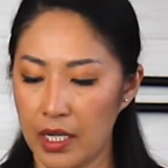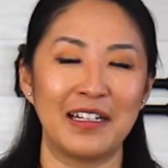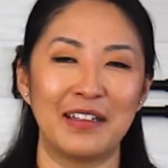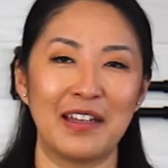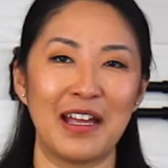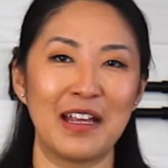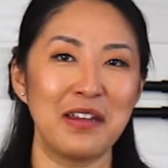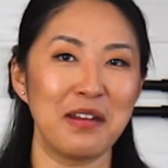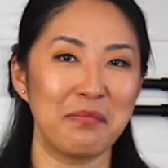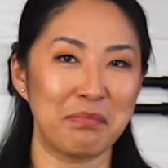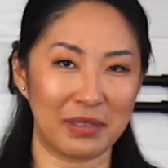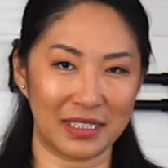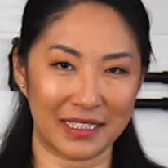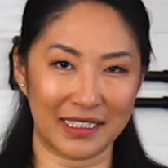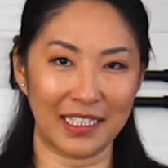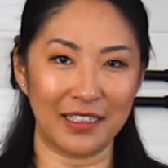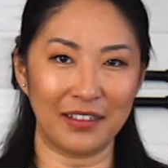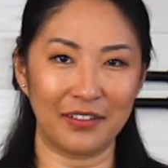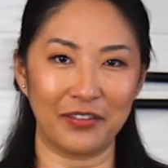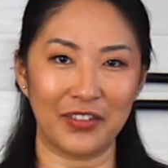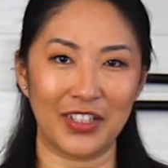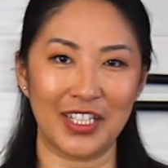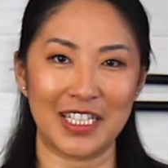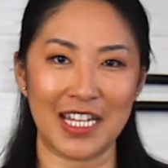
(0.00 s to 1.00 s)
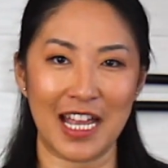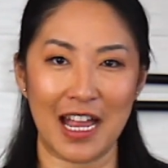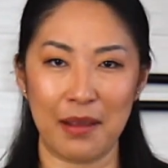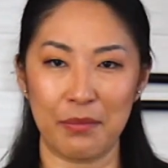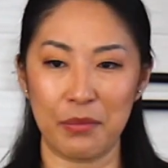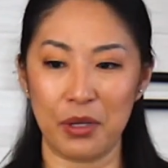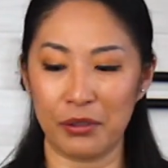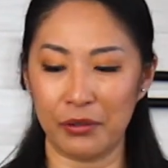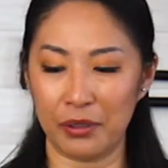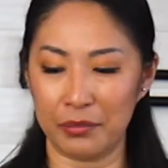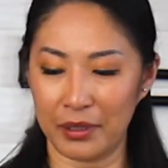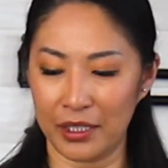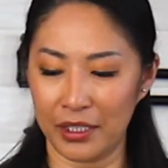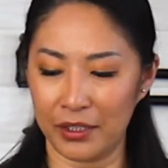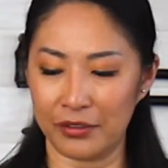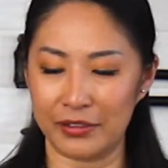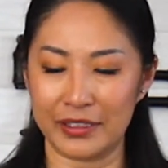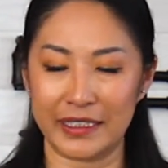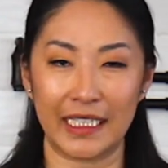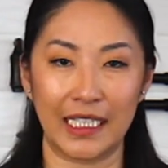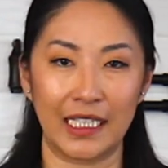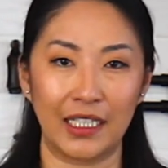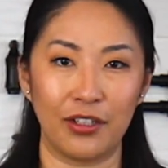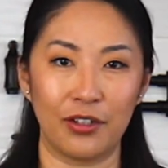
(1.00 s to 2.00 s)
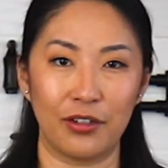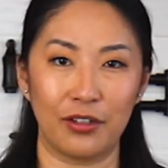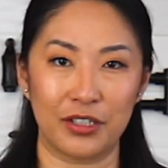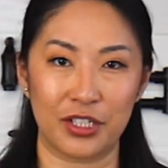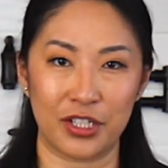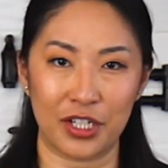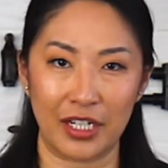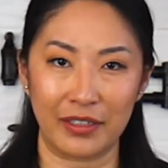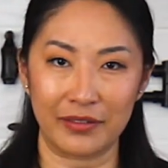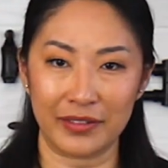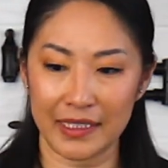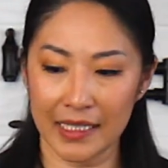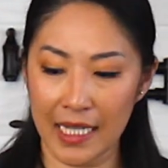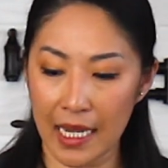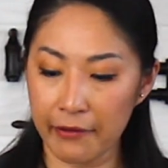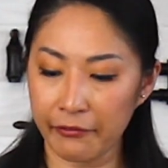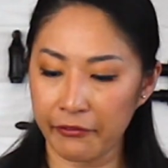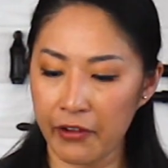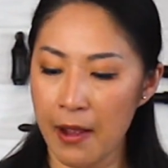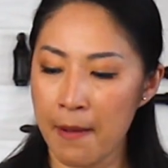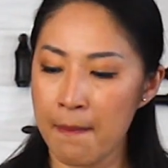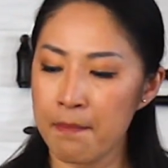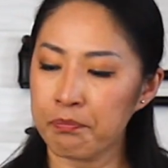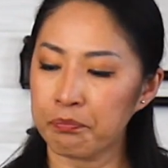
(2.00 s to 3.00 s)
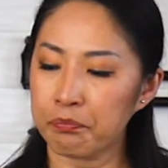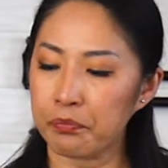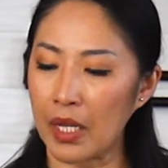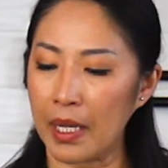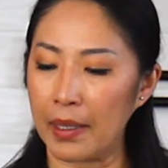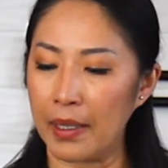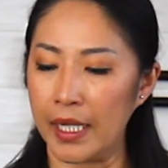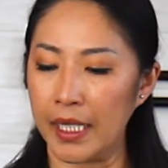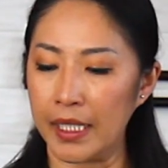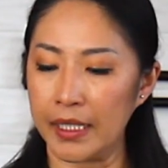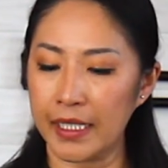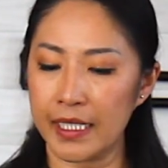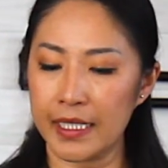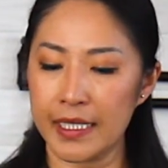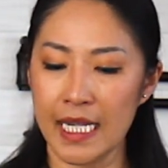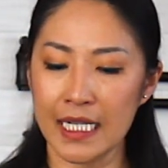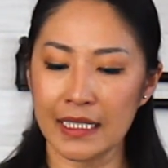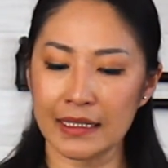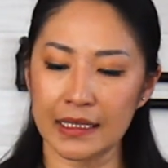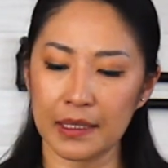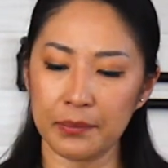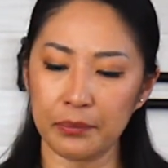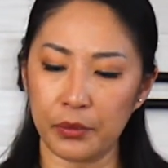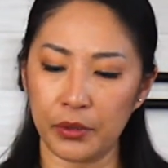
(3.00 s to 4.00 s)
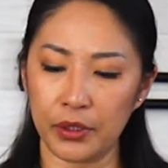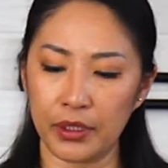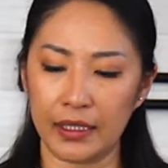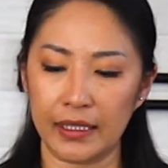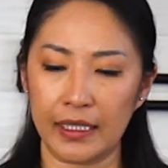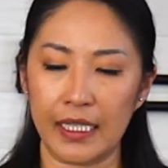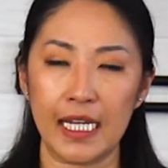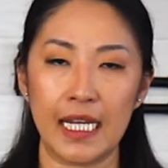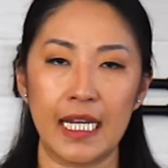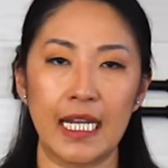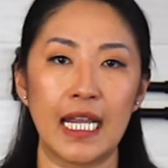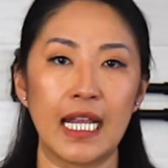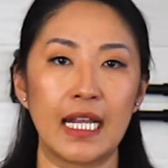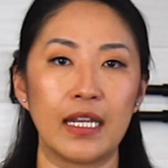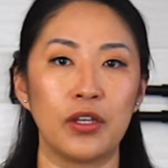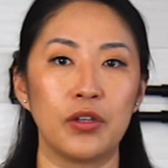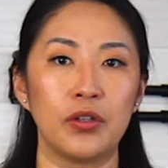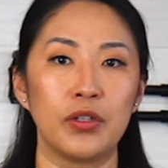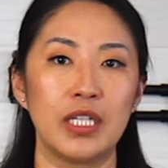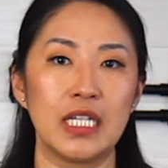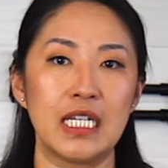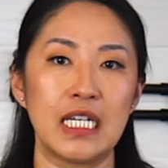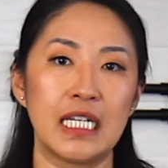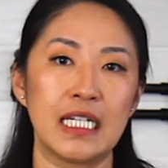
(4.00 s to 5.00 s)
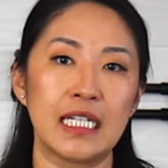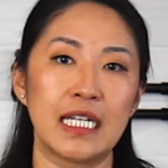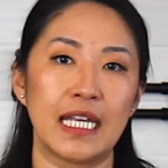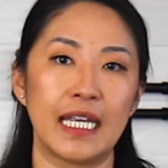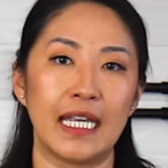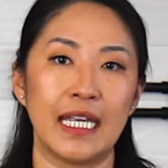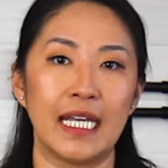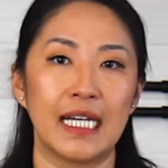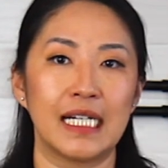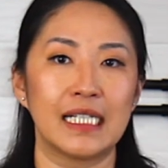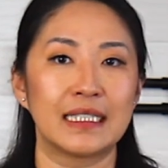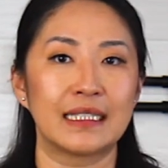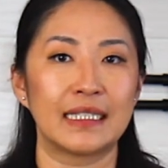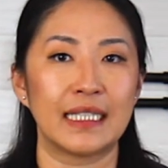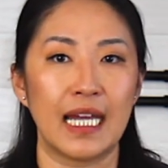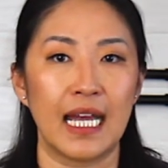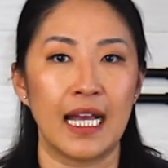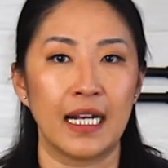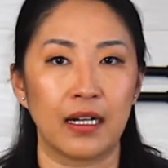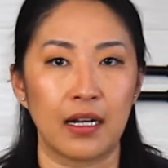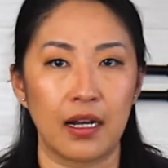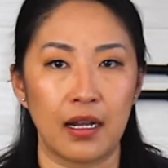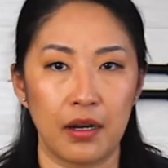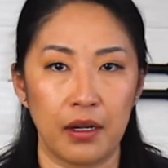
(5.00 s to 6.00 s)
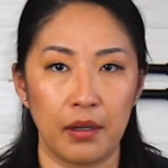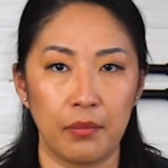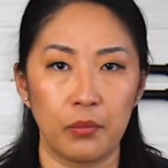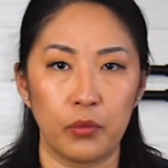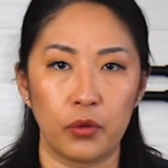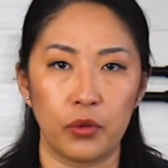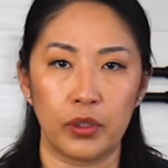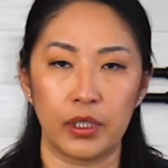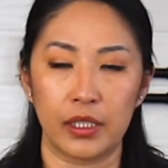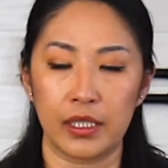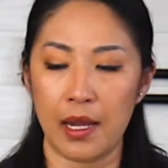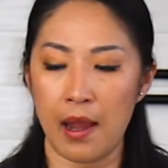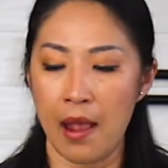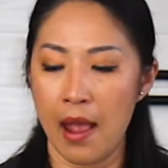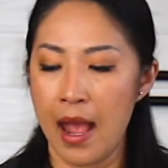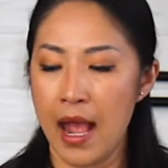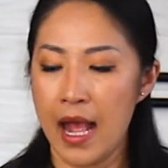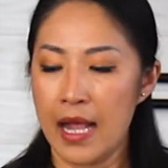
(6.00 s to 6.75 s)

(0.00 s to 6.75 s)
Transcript: 90% of the time you will be using your chef's knife. The next important thing you need is a cutting board.